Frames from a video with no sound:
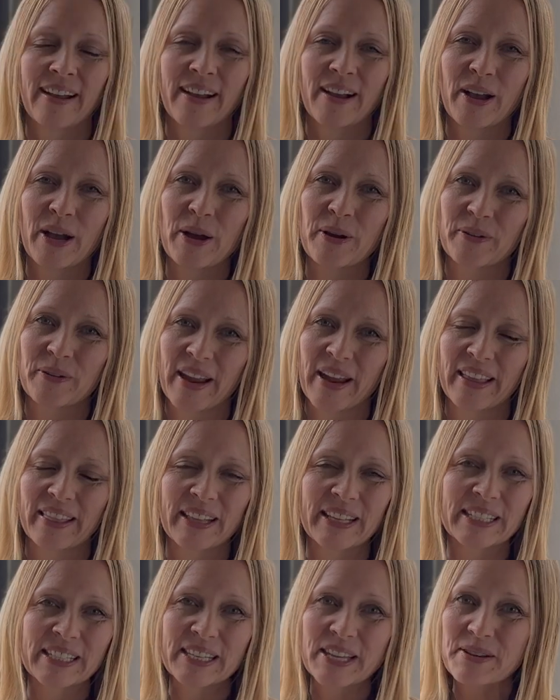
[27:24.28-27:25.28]
All right,
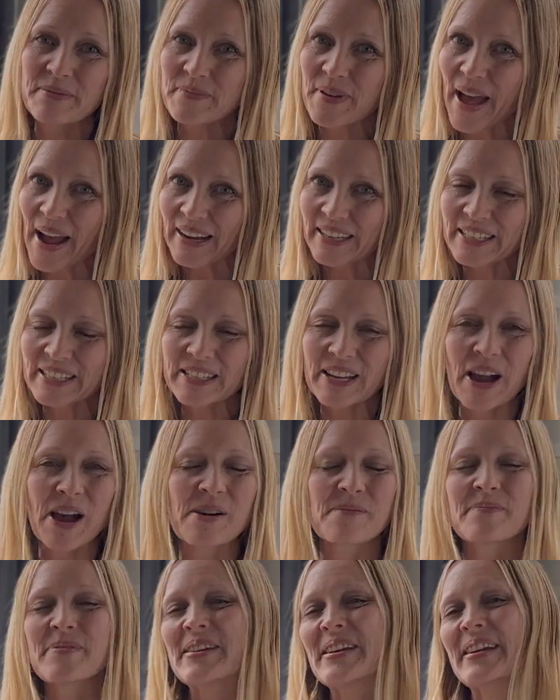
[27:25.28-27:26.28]
let's get back to
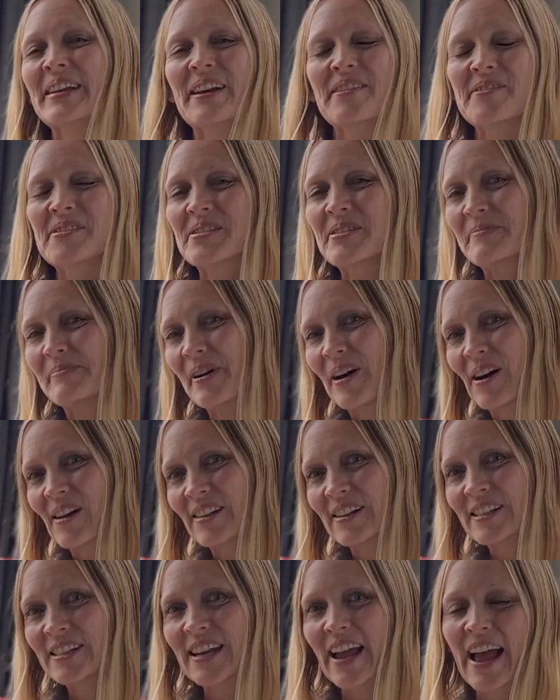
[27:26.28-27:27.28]
topic. I want to
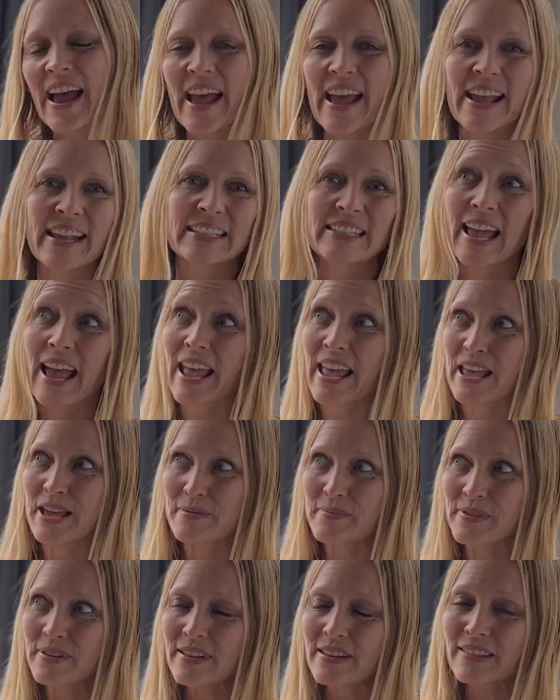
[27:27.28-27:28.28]
apologize. I
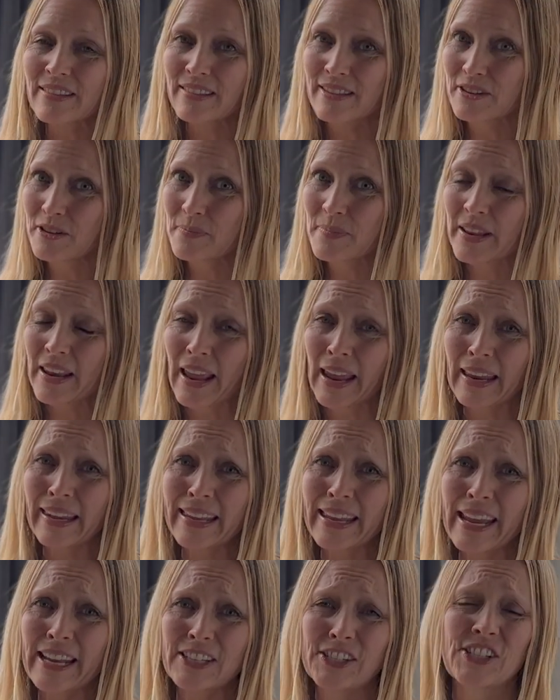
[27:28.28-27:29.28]
am a little bit
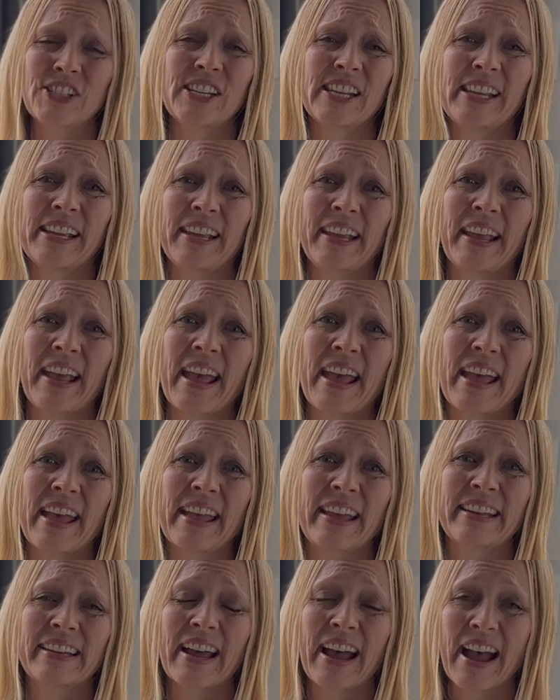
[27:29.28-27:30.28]
ADHD
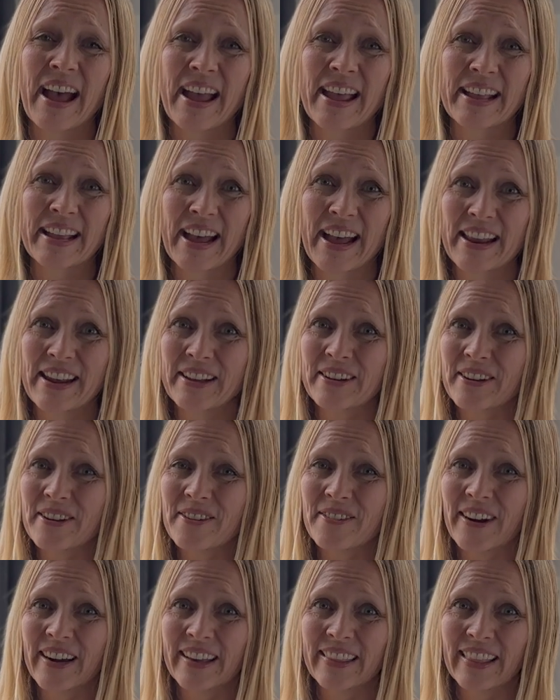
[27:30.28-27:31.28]
and I kind of
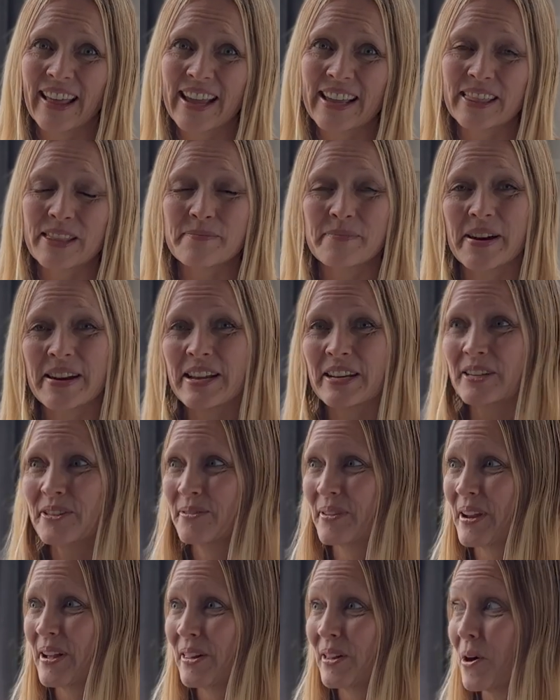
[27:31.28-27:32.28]
go on like the bunny
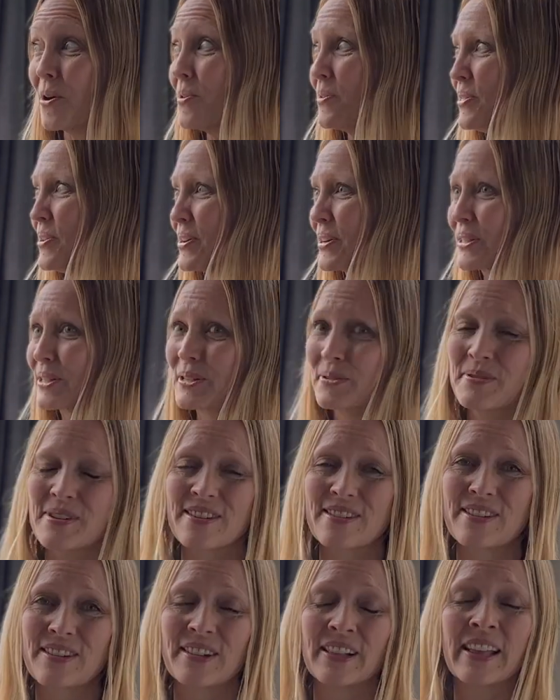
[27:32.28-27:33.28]
trail. Oh, look,
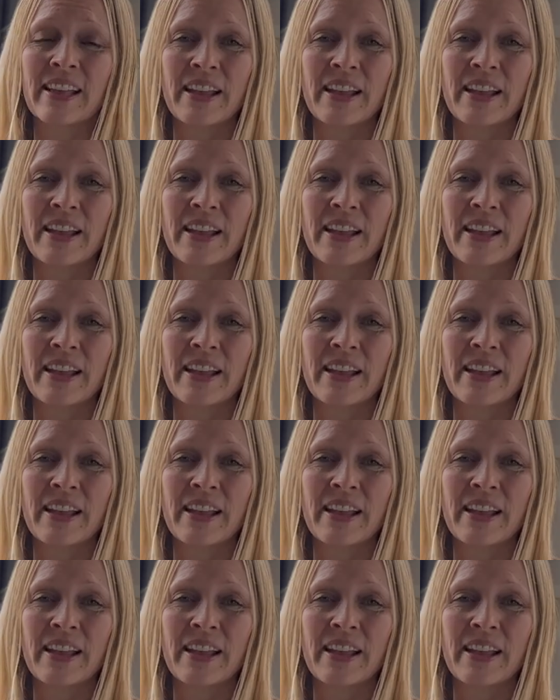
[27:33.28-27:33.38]
squirrel.